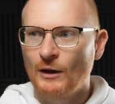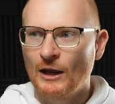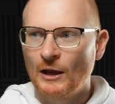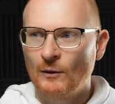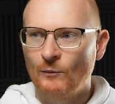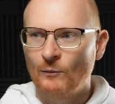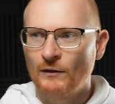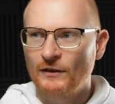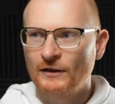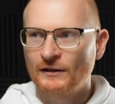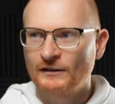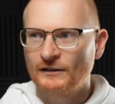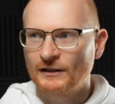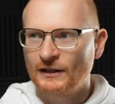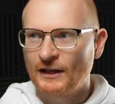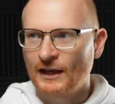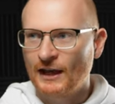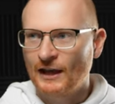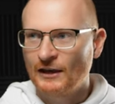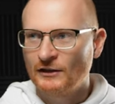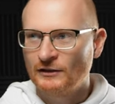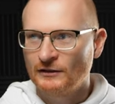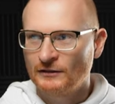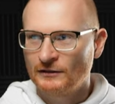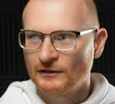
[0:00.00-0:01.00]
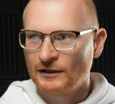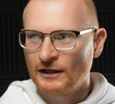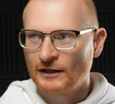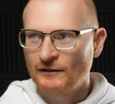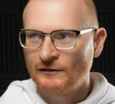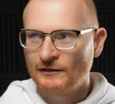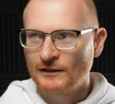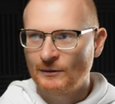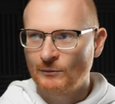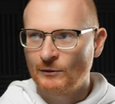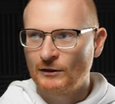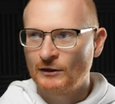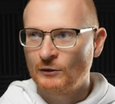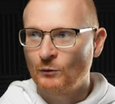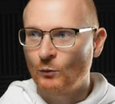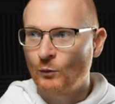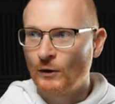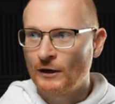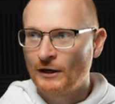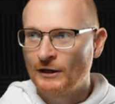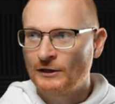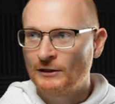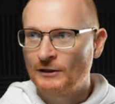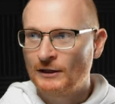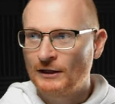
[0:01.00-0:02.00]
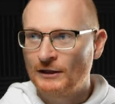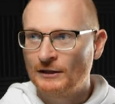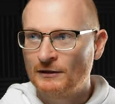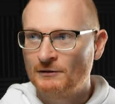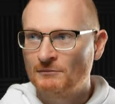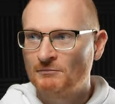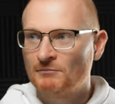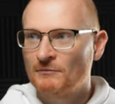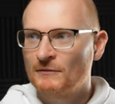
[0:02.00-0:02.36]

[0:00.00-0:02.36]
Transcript: And with this occasion, if someone went and did,